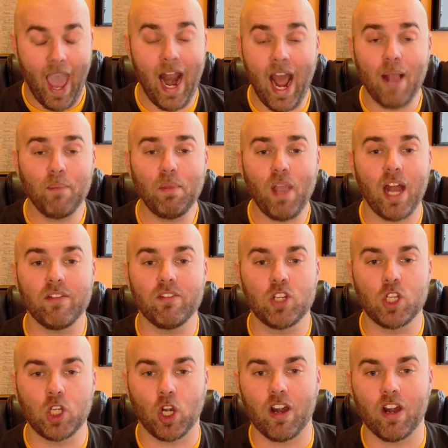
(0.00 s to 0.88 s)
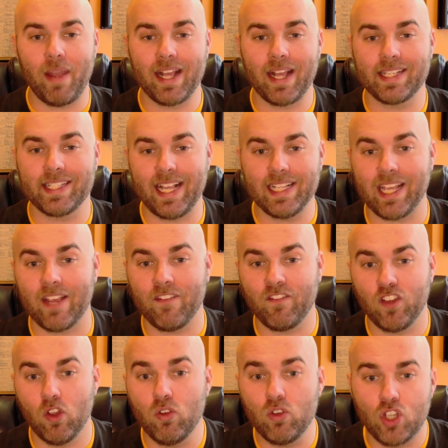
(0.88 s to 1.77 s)
And I'm not even sure it makes sense
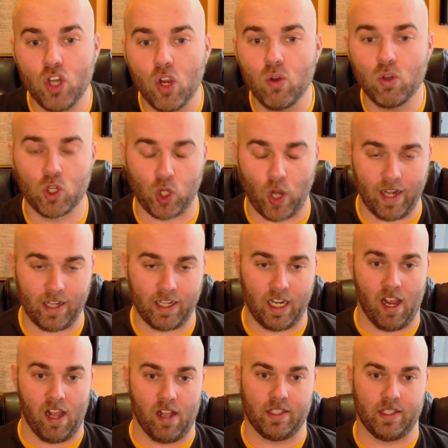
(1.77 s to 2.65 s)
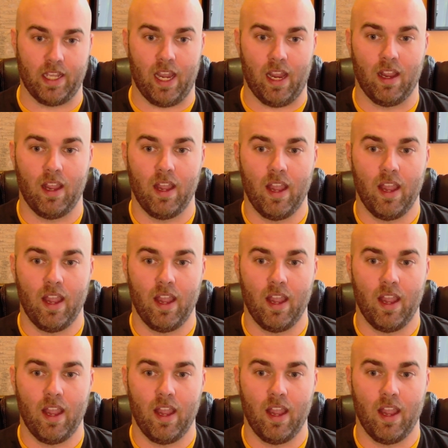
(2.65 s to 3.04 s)
if you do trade Diontae.